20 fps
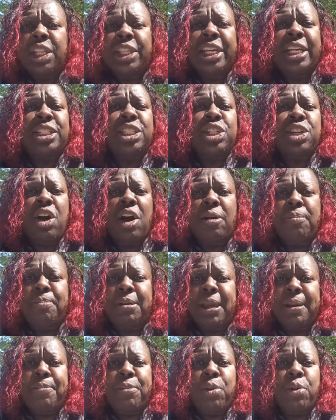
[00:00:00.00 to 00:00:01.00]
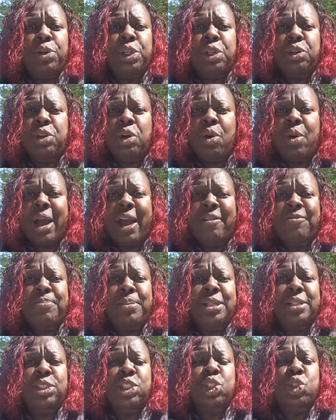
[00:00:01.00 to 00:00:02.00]
these young people, you know, have
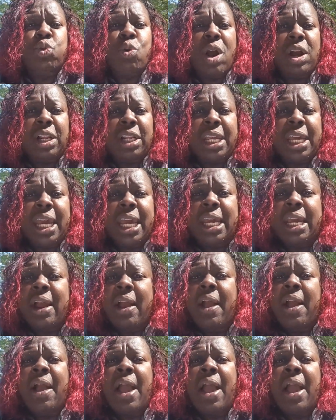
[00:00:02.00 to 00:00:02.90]
been struggling,